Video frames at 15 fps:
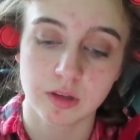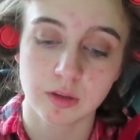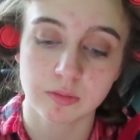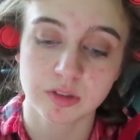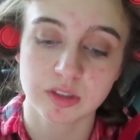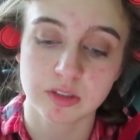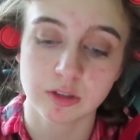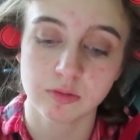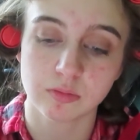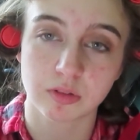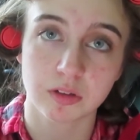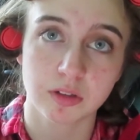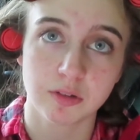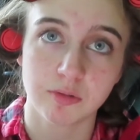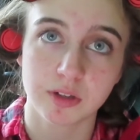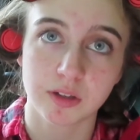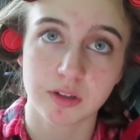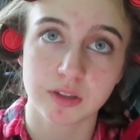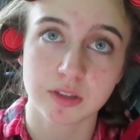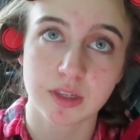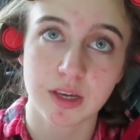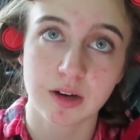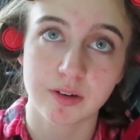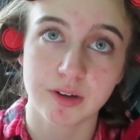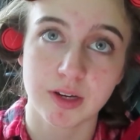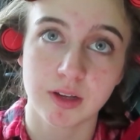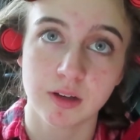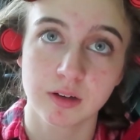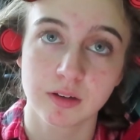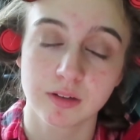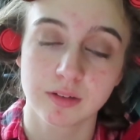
it was still really, really scary.